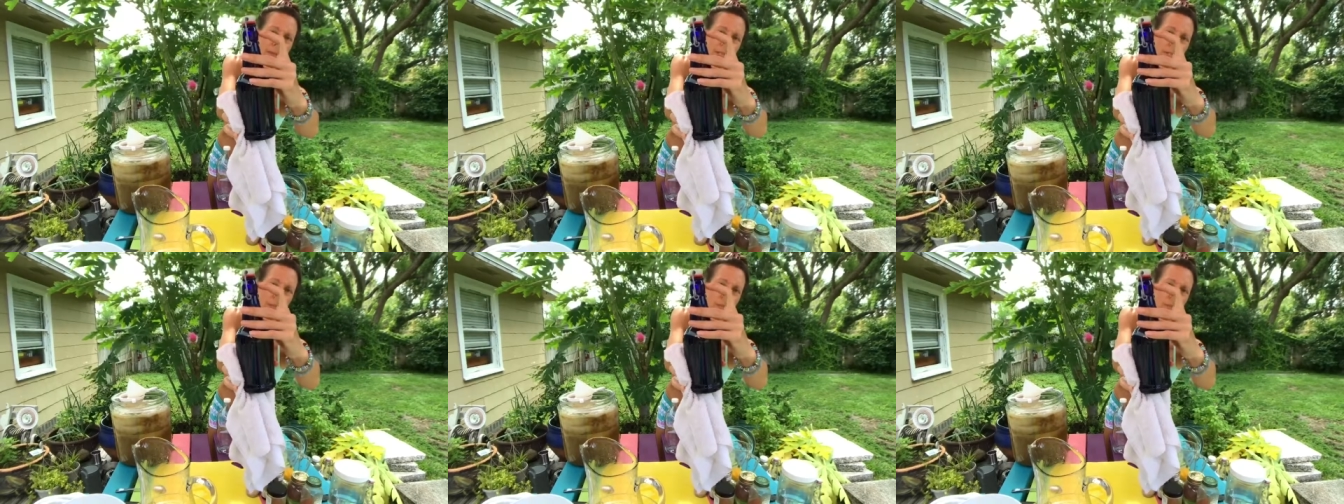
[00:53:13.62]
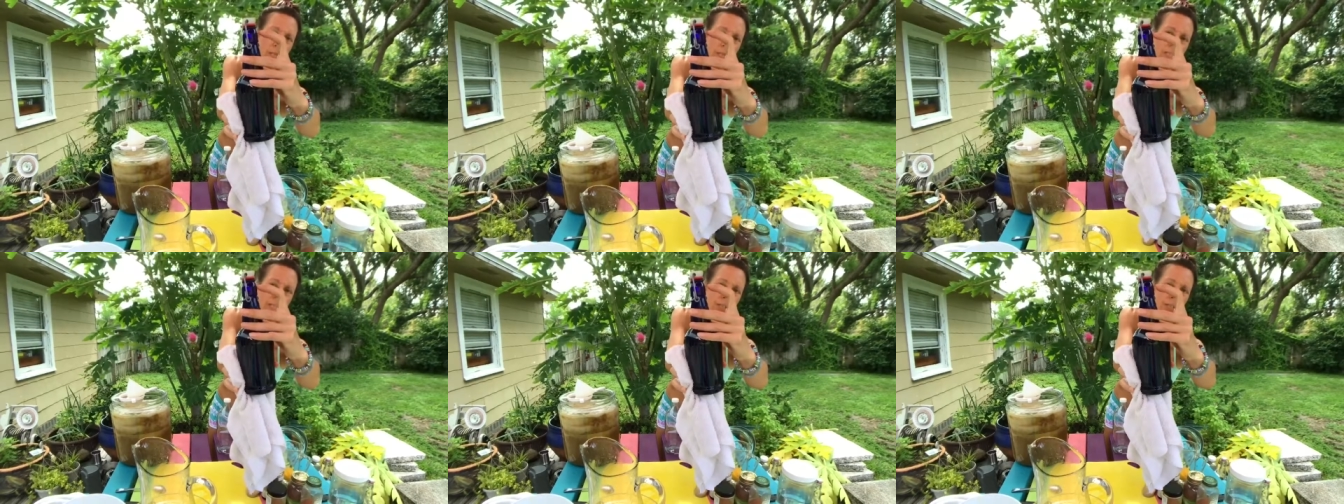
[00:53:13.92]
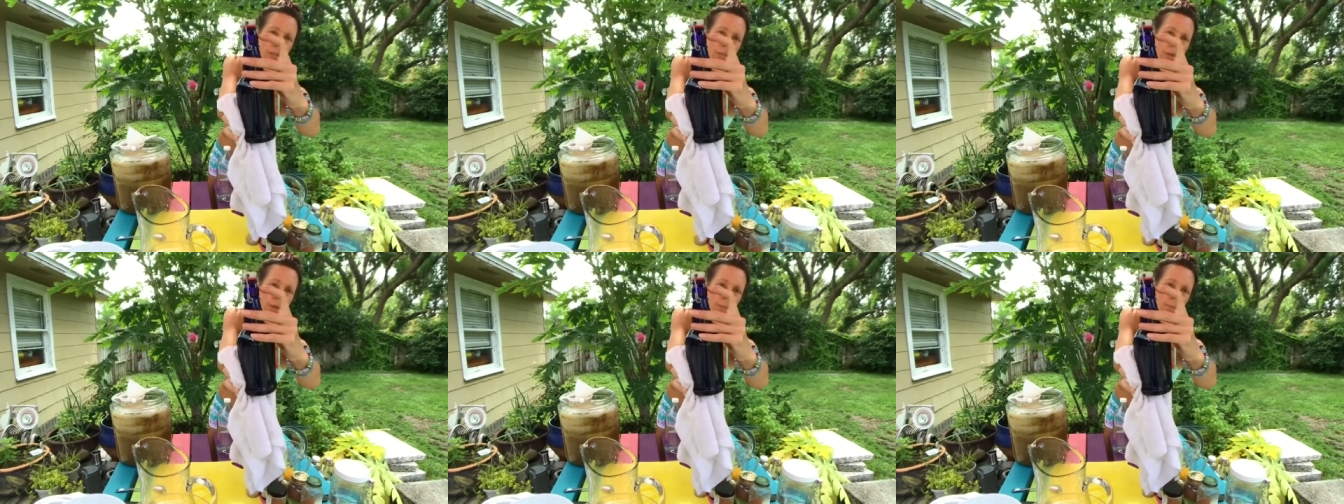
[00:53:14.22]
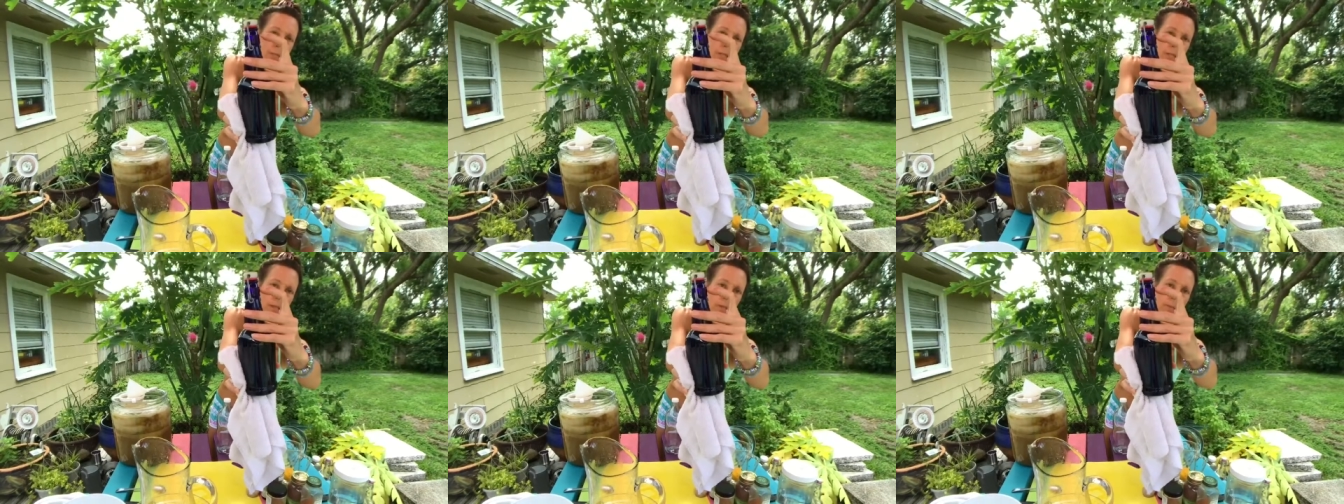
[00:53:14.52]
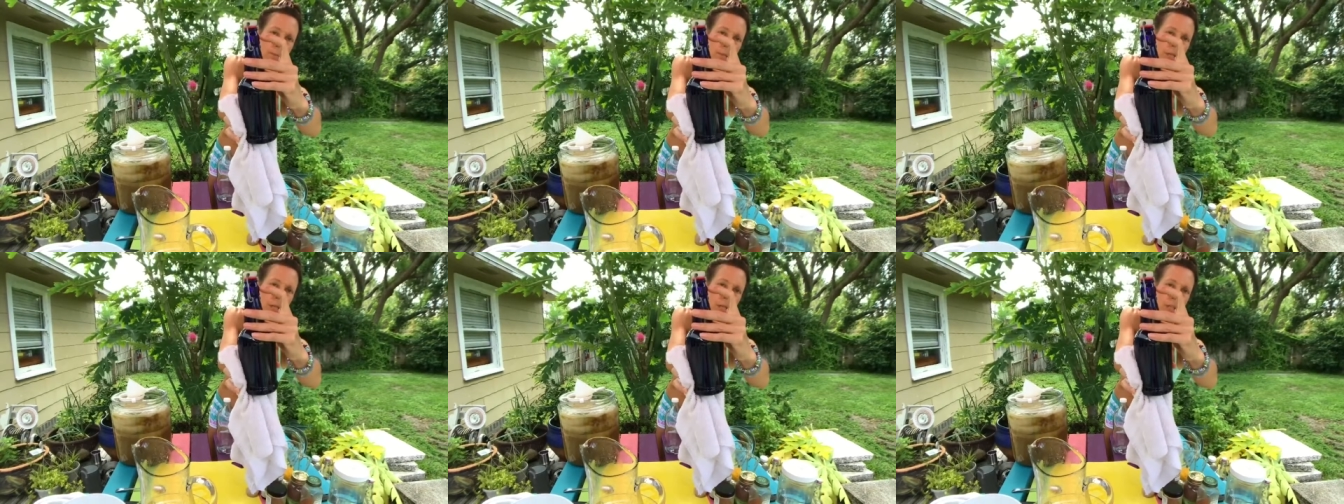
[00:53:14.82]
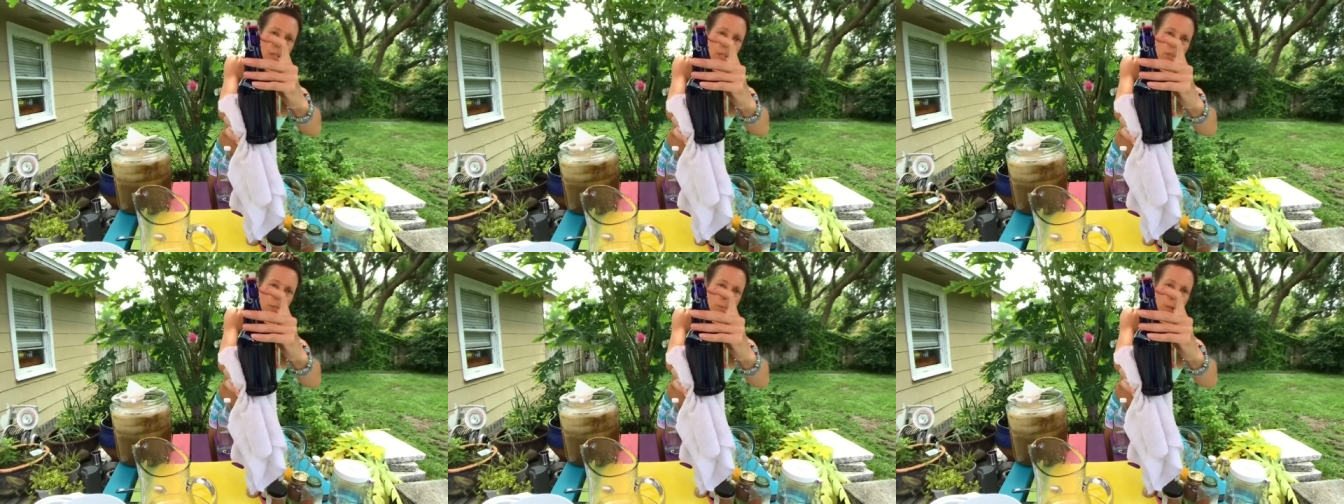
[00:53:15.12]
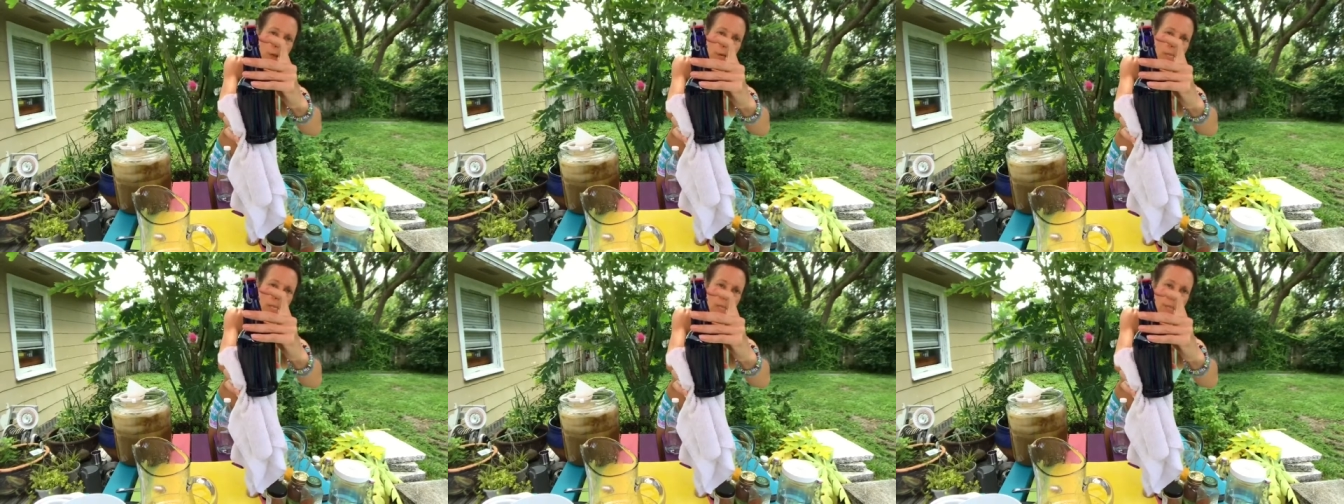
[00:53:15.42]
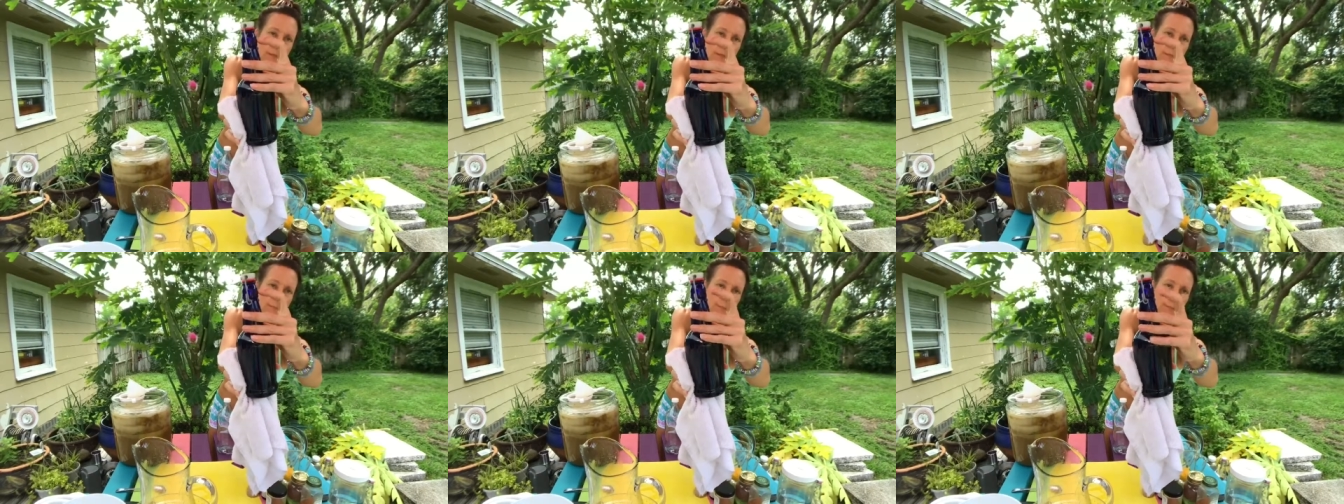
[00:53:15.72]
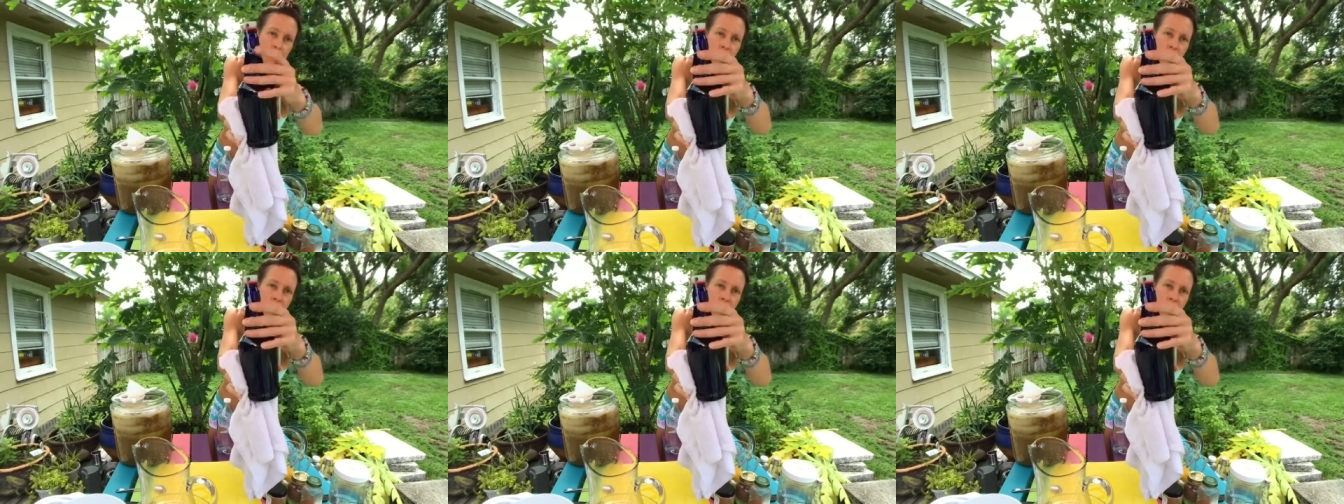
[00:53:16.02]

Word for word: but I don't like to go up beyond this spot here.